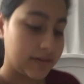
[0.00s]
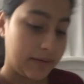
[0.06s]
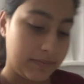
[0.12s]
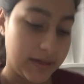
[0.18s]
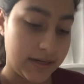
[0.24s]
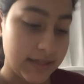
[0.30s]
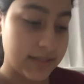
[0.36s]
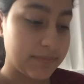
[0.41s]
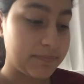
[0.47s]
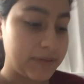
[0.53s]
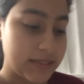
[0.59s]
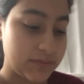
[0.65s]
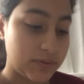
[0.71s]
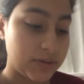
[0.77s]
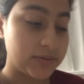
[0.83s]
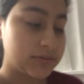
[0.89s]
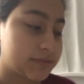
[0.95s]
I'm gonna eat some pizza
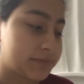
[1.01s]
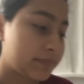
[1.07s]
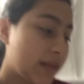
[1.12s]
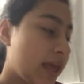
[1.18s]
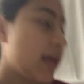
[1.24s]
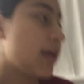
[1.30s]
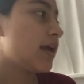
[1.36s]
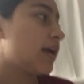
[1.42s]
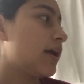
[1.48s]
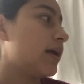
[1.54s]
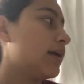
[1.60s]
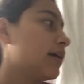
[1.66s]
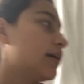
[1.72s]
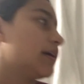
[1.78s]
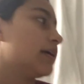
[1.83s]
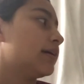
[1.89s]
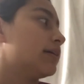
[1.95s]
rolls,
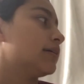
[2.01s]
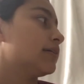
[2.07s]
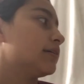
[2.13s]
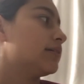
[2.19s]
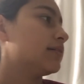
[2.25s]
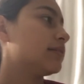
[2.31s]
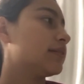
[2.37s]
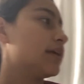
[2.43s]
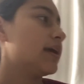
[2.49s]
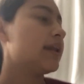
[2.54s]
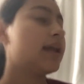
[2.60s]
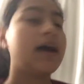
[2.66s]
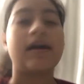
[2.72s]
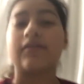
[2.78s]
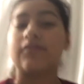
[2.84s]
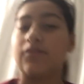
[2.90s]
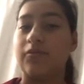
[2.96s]
and then
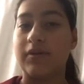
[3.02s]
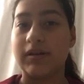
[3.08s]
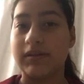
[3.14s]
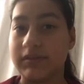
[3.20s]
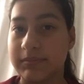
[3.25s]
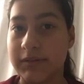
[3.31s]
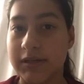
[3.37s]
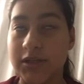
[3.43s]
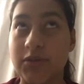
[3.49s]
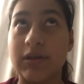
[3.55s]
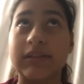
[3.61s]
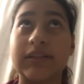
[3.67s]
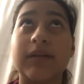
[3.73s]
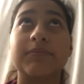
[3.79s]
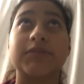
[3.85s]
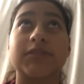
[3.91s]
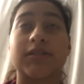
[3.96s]
I don't know what else I'm gonna do. I think
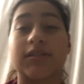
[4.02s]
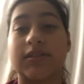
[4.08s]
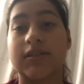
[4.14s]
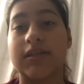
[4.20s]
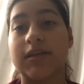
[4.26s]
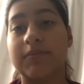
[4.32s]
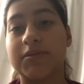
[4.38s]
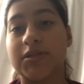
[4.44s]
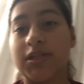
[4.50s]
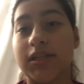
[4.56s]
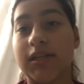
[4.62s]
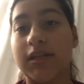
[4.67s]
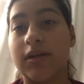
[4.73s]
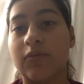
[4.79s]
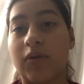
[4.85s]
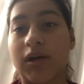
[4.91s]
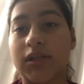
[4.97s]
I'm just gonna keep chilling
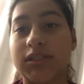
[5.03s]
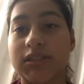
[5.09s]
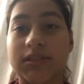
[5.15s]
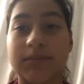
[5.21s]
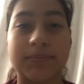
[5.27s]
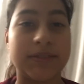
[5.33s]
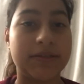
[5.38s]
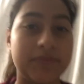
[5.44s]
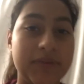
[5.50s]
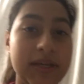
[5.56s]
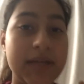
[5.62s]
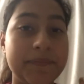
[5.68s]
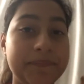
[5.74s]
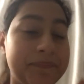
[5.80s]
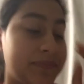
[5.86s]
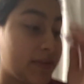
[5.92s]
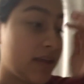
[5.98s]
and watching some
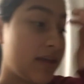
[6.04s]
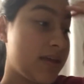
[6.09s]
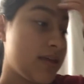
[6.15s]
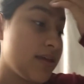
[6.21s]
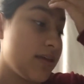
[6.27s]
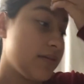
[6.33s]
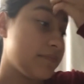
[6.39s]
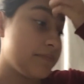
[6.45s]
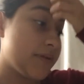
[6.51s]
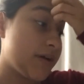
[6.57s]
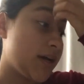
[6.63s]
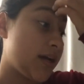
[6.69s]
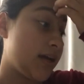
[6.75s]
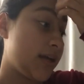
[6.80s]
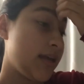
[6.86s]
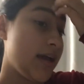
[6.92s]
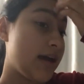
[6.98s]
TV.
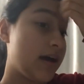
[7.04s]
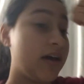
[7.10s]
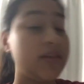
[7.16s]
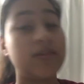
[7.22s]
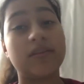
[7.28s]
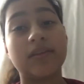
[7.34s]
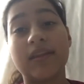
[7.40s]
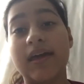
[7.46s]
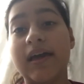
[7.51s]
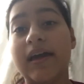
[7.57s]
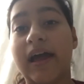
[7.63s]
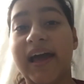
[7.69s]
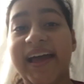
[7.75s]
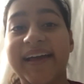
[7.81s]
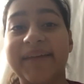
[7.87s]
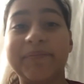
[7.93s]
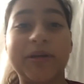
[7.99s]
But yeah, other than that,
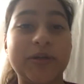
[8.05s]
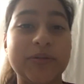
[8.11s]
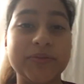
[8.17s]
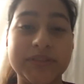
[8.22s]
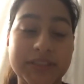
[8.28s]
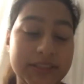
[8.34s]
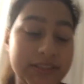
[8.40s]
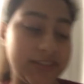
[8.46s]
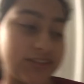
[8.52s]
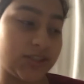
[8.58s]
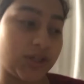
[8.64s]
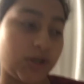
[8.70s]
I'm Gucci.